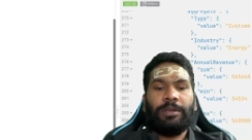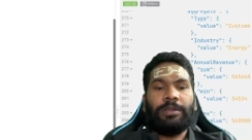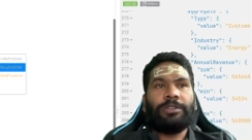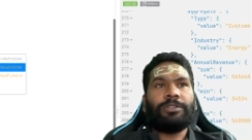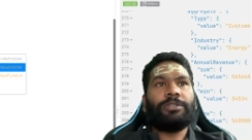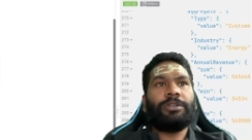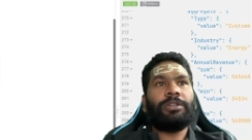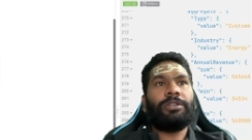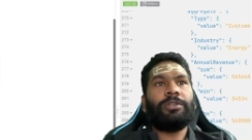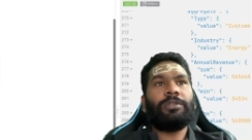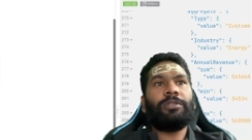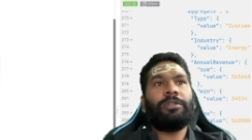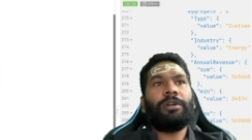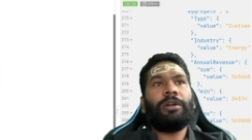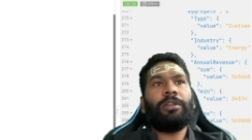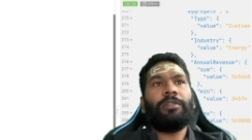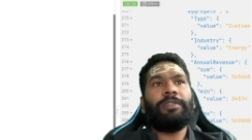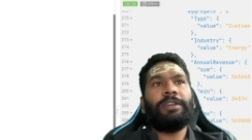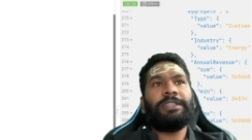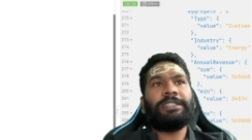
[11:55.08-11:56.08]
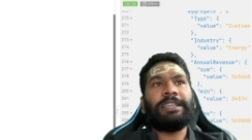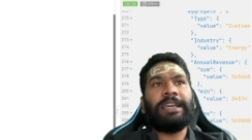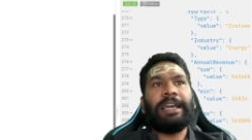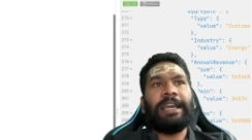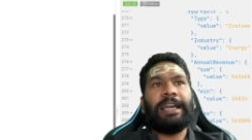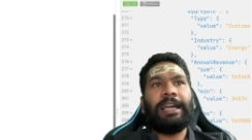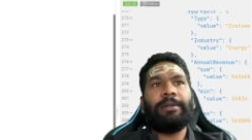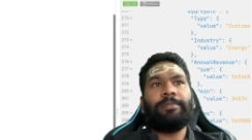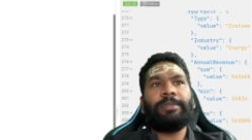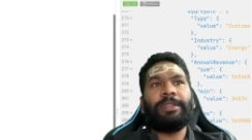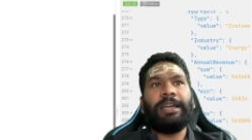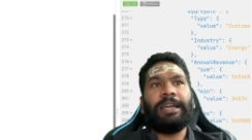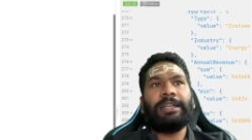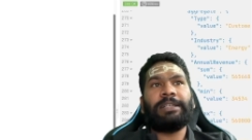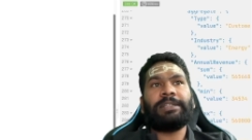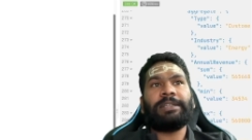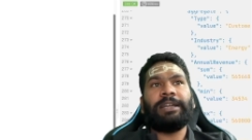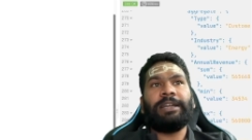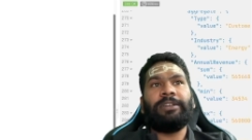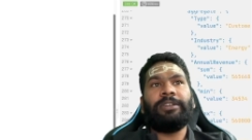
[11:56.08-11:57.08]
so you could always have
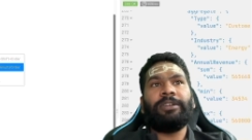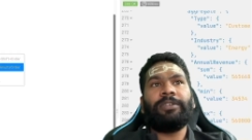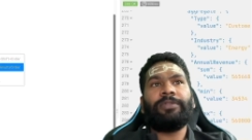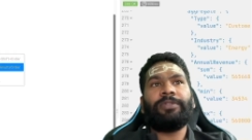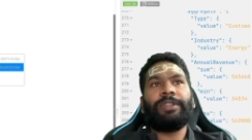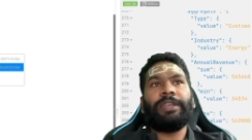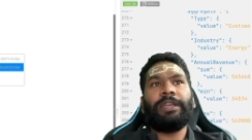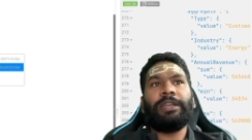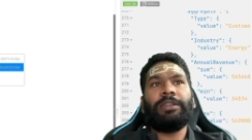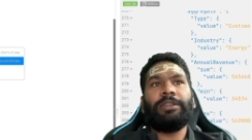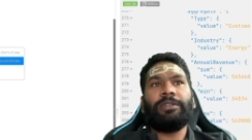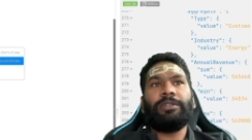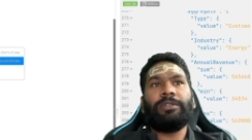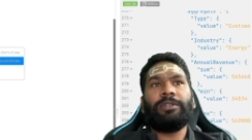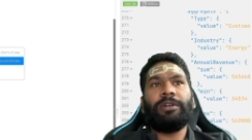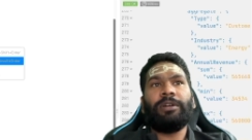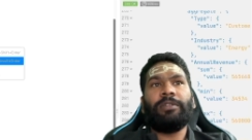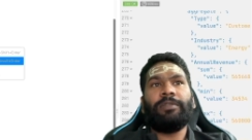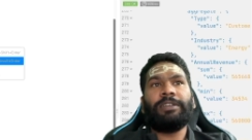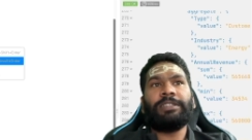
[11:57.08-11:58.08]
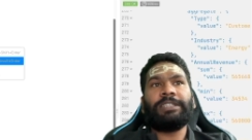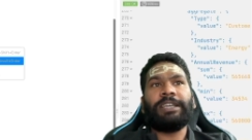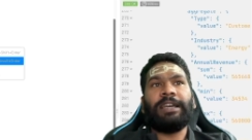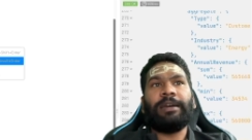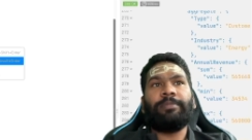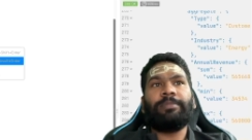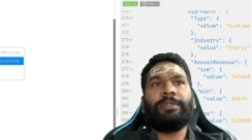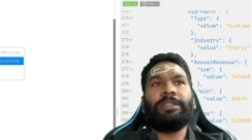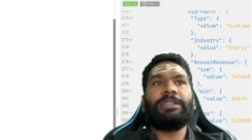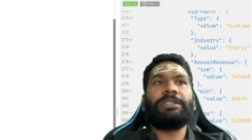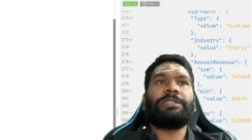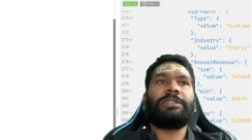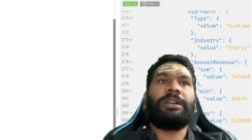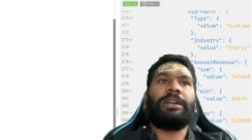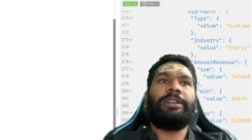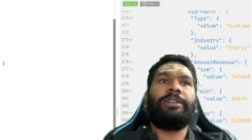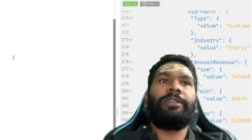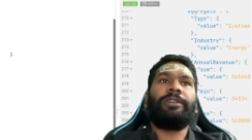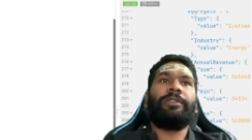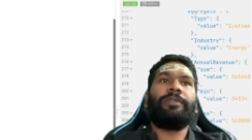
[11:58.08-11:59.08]
that kind of thing you could always have this
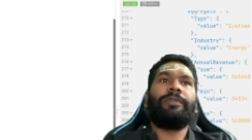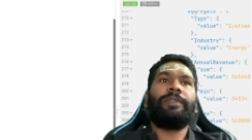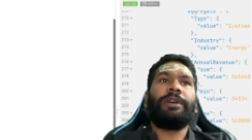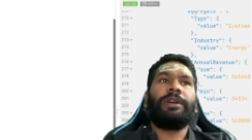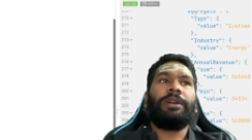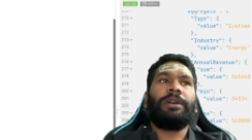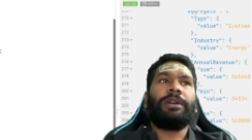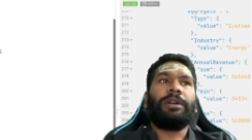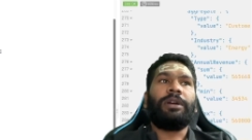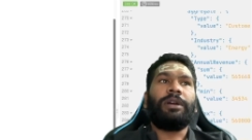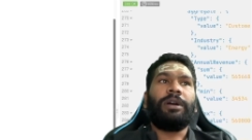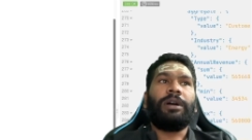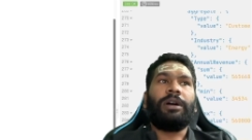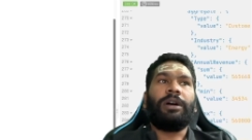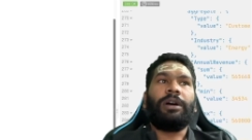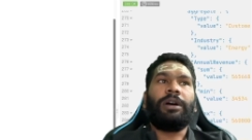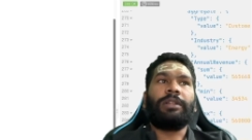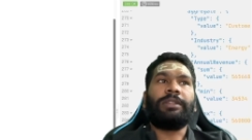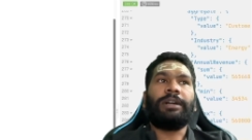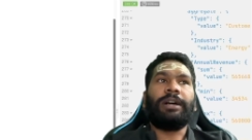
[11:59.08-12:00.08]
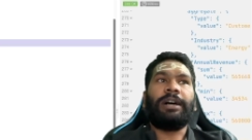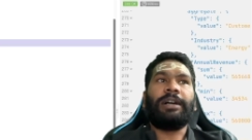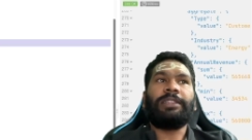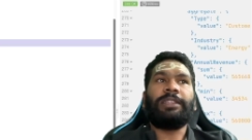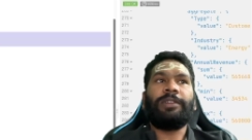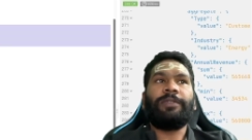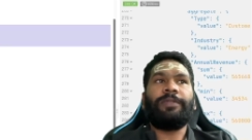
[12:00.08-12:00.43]
kind of uh, the other